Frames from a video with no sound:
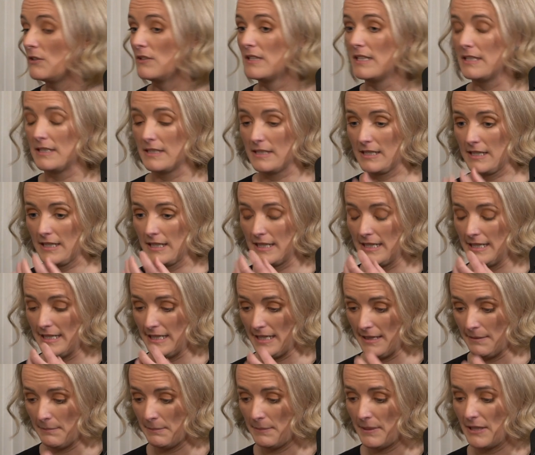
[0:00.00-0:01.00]
you need to kind of
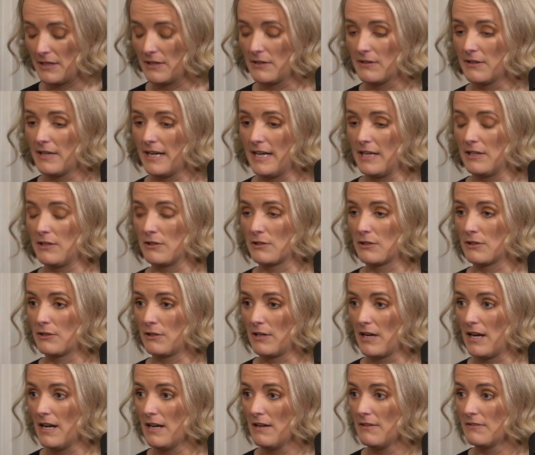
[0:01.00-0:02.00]
get better at your
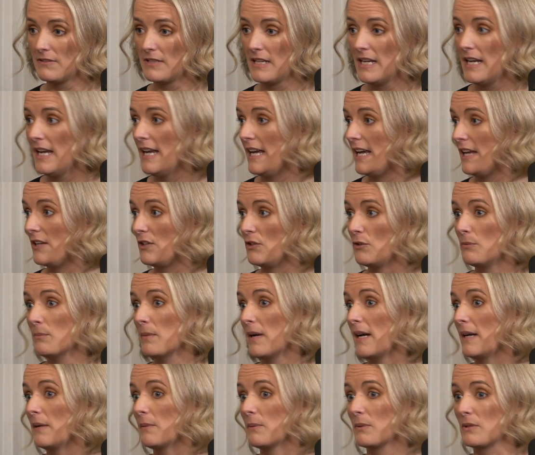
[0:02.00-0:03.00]
craft and you
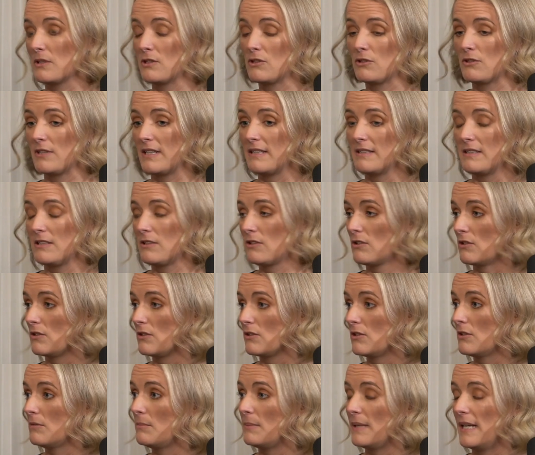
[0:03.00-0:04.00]
might want to
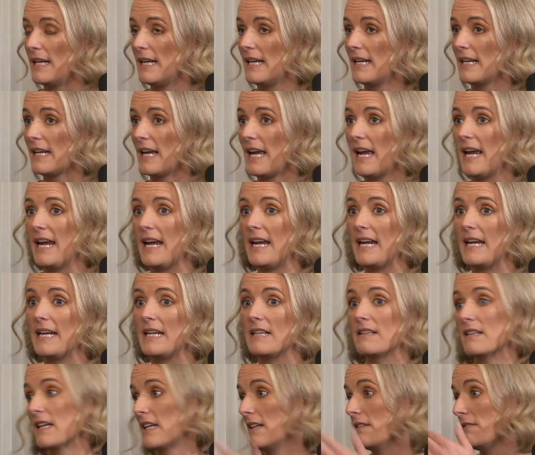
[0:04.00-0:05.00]
transition to being
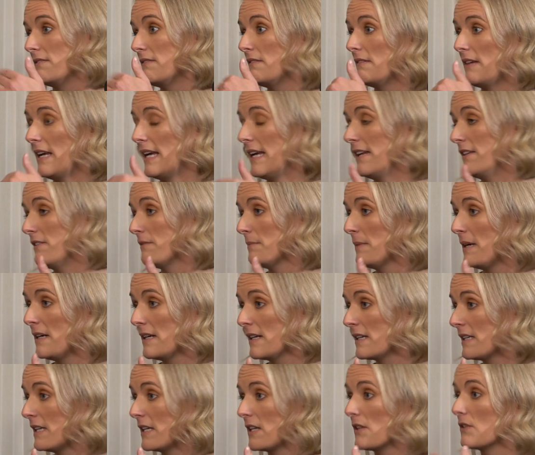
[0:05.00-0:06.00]
a kind of head of
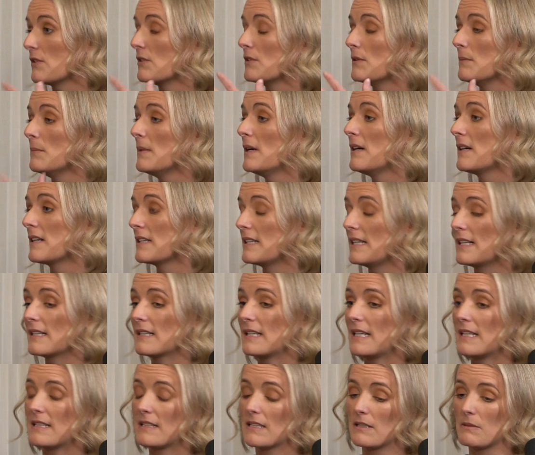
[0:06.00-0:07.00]
marketing or a marketing
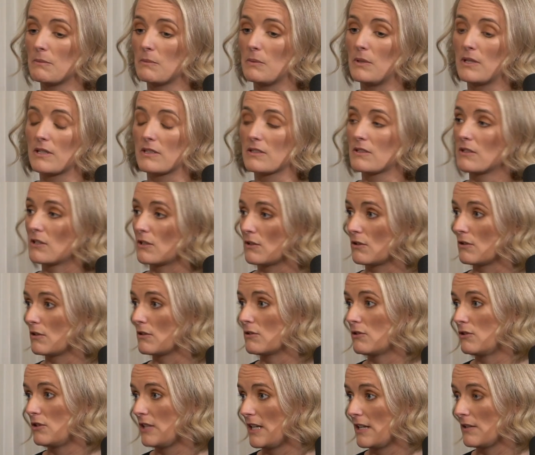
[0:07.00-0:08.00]
lead that works
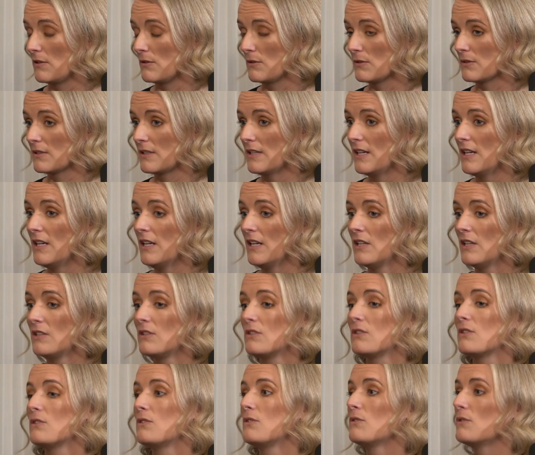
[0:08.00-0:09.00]
across channels,
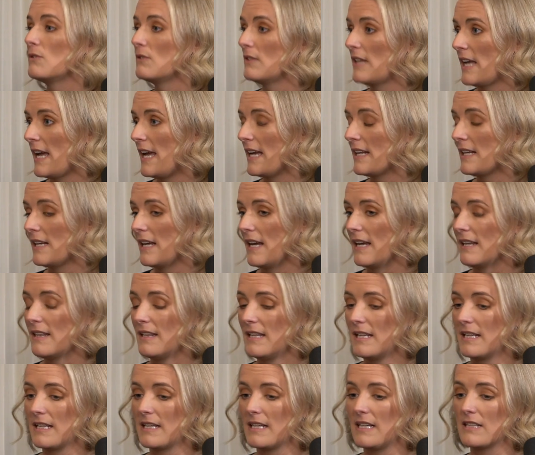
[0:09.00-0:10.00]
to do that, I
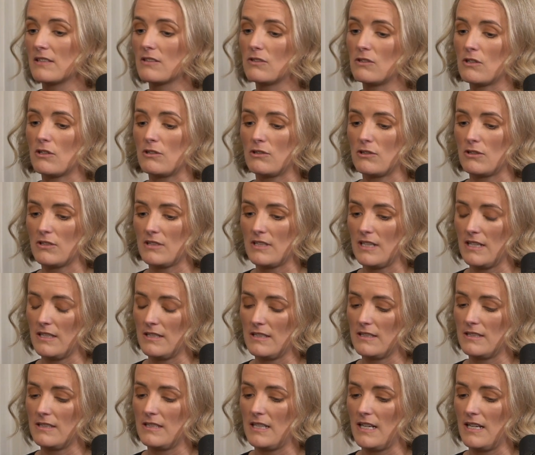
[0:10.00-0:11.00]
think it's not just
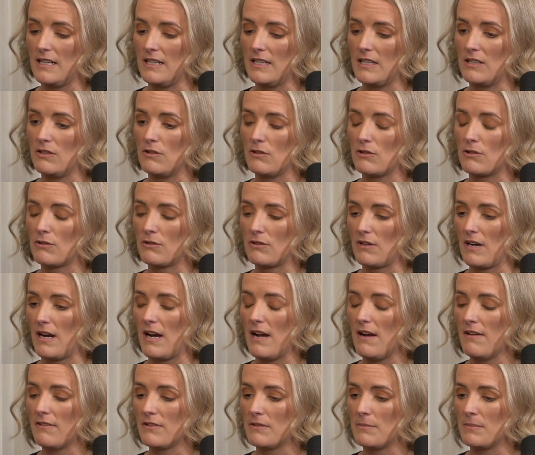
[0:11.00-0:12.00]
understanding your
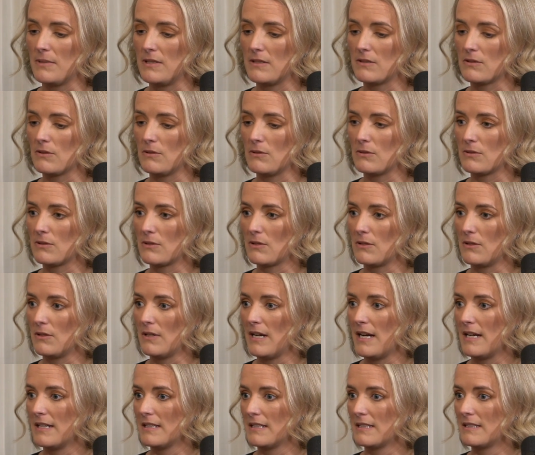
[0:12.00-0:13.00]
craft, but it's
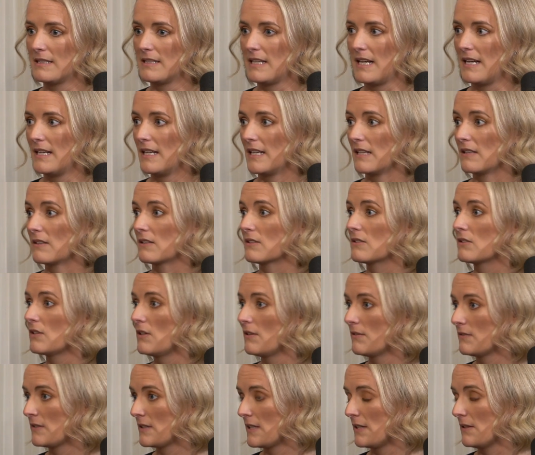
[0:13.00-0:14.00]
also understanding the
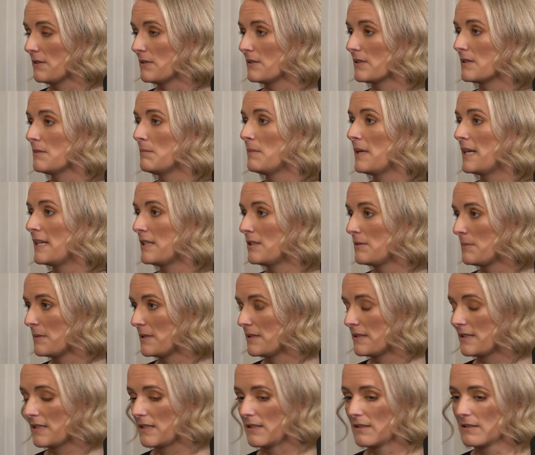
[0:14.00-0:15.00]
soft skills, the
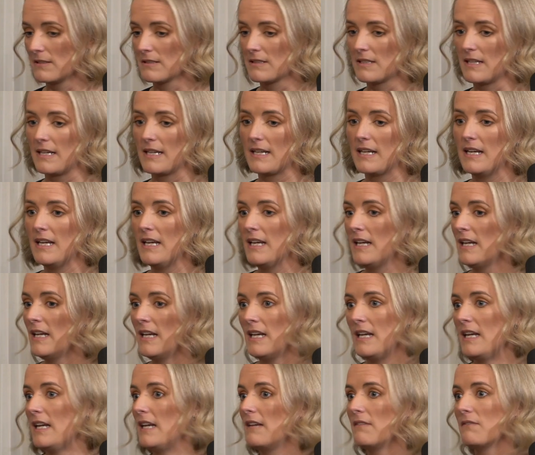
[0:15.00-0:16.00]
management skills, like
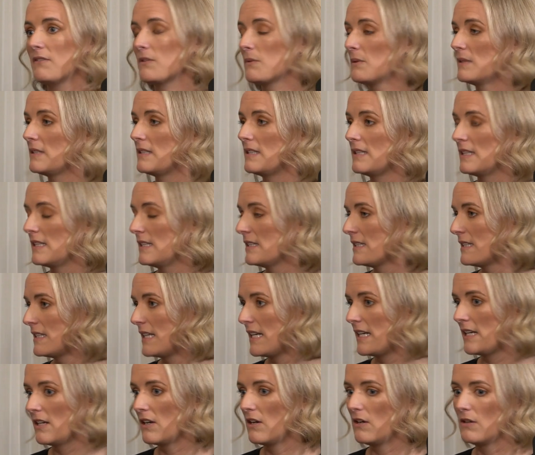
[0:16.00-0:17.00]
influencing
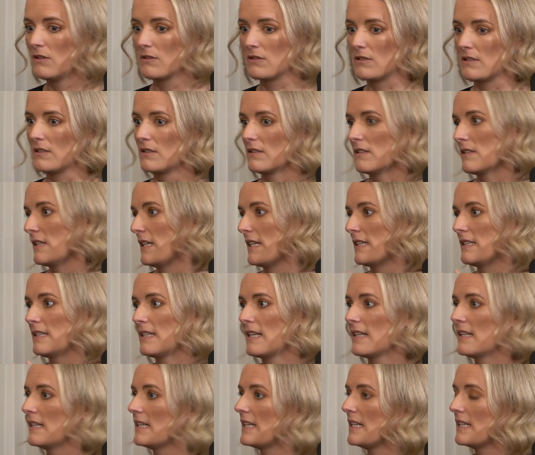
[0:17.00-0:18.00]
stakeholders, like
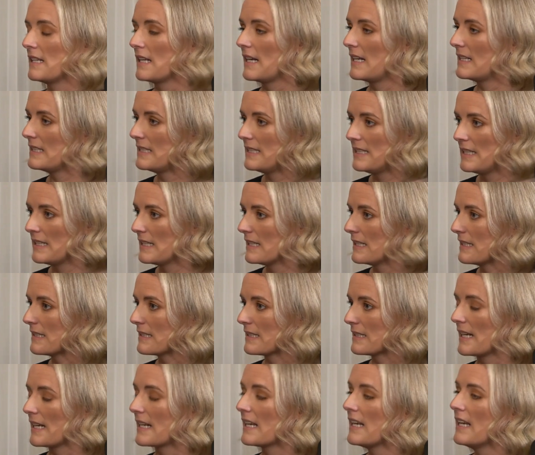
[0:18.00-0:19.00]
selling in
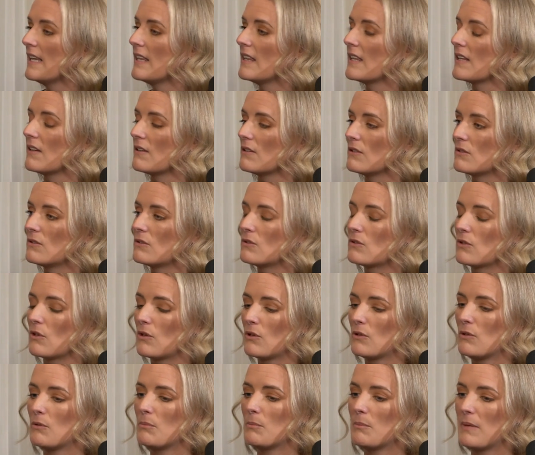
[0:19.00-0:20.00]
ideas. Like there is
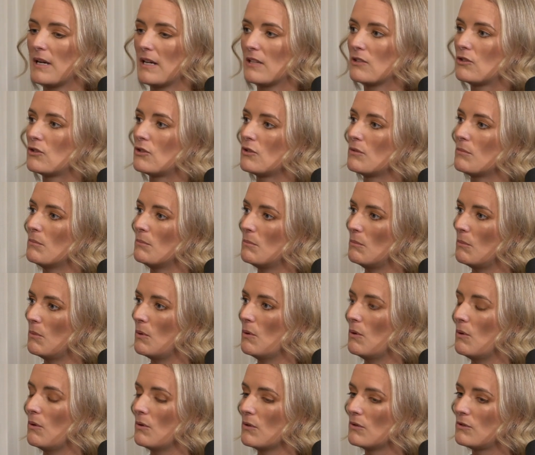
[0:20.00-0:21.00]
so much
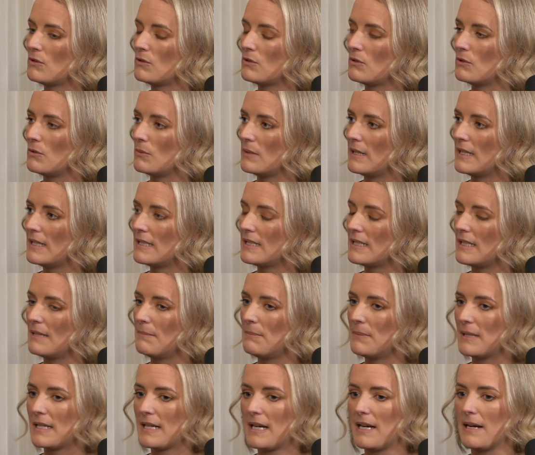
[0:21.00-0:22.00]
more to it.
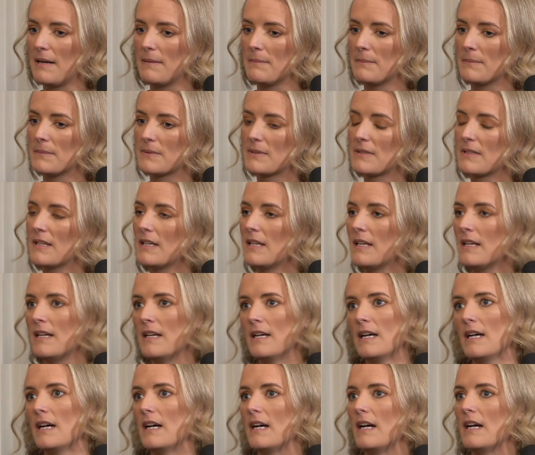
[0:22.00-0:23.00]
It becomes,
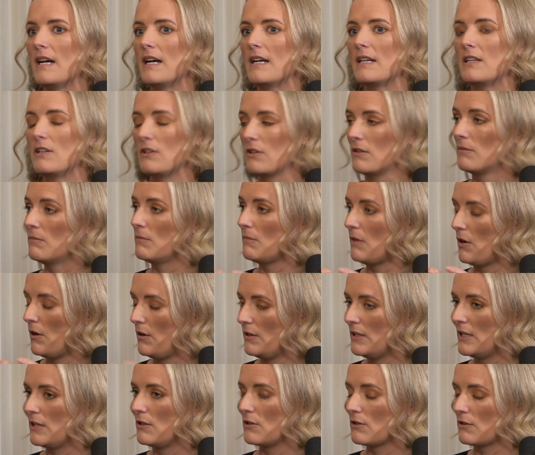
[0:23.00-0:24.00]

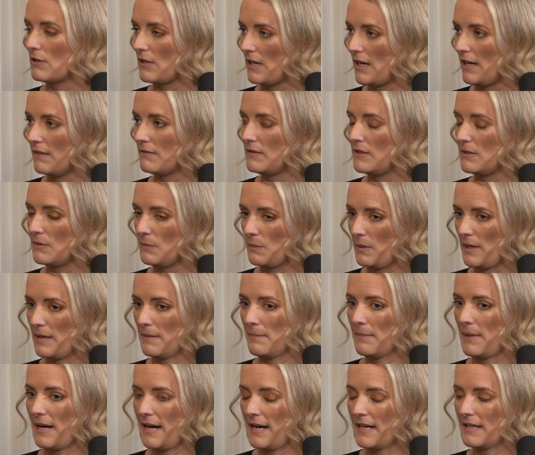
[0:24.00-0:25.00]
owning your craft is
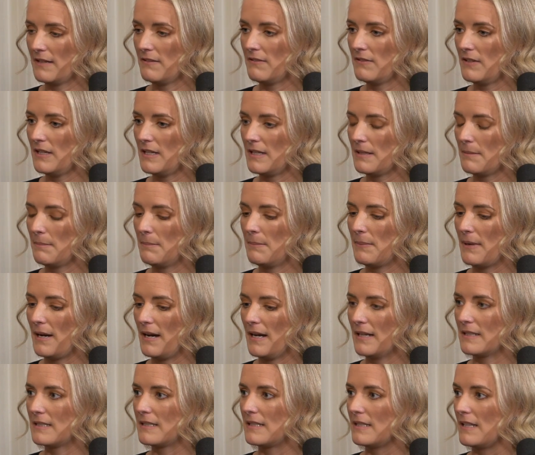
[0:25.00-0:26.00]
one part of it,
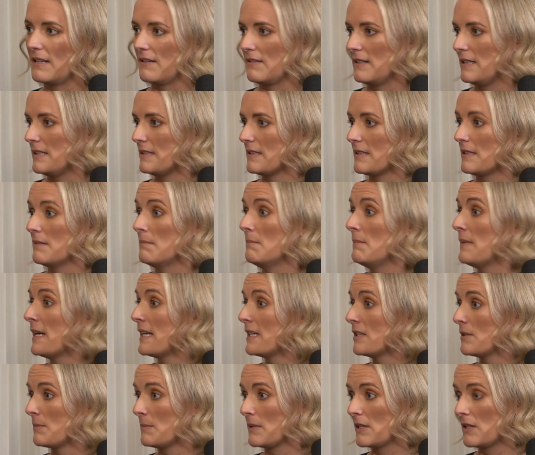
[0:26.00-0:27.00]
but there is a
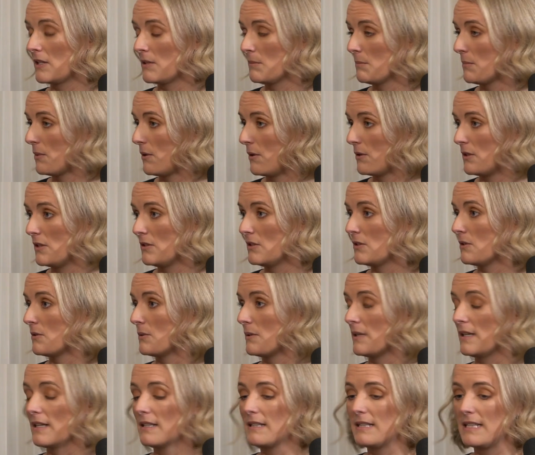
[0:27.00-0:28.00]
management component
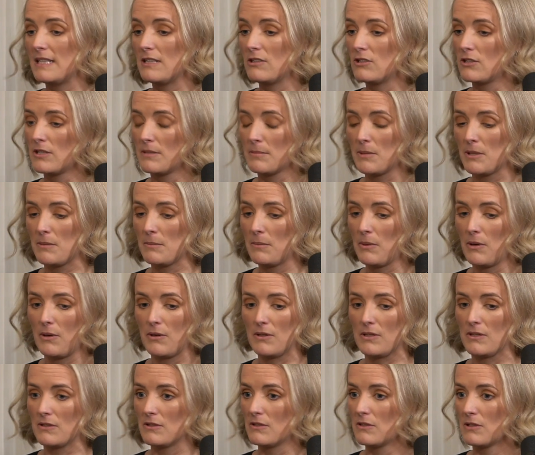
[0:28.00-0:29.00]
to it, a leadership
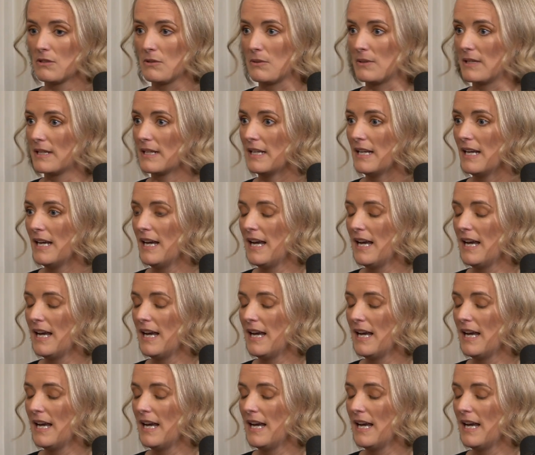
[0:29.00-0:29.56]
component to it.